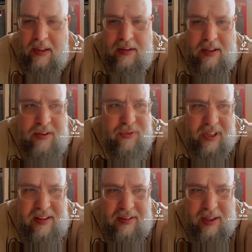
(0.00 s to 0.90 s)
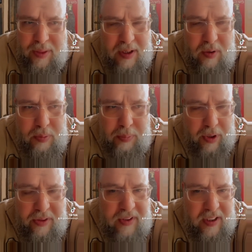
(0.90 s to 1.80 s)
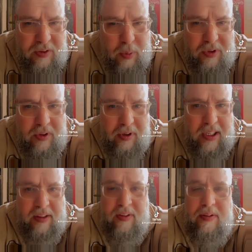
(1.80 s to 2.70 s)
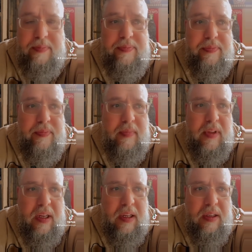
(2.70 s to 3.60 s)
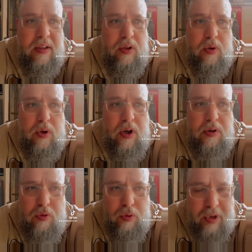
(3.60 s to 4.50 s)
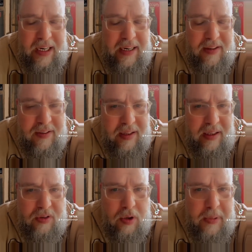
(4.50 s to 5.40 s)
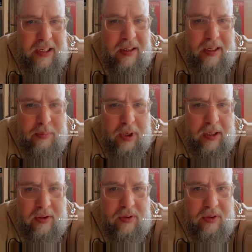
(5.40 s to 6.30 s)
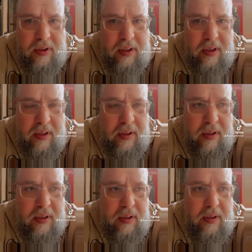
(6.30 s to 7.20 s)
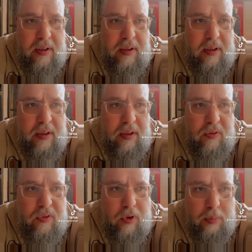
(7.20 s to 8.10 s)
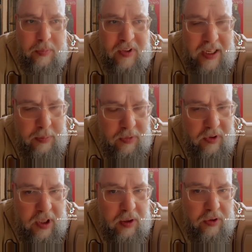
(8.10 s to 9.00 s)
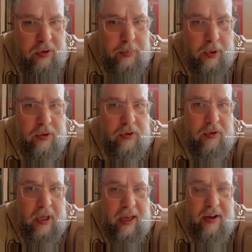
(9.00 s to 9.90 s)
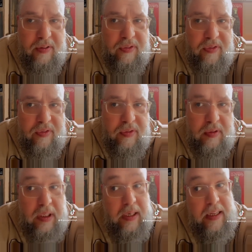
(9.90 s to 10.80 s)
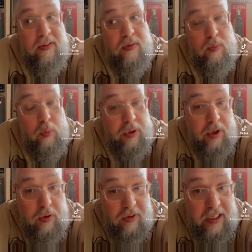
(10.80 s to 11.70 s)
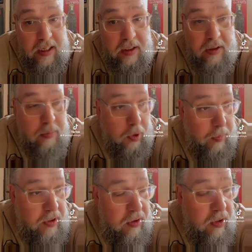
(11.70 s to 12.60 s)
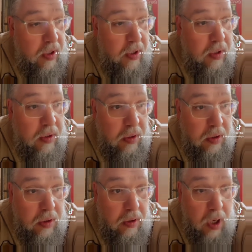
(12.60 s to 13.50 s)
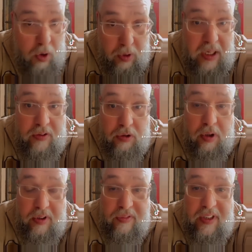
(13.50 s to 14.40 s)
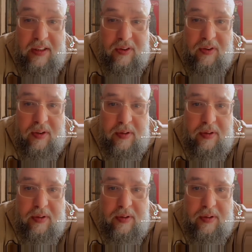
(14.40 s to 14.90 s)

The defense, I think, on both sides wasn't great. You don't really see so many clean breaks from teams that are supposed to have, at least with New Zealand at the moment, a really strong defense.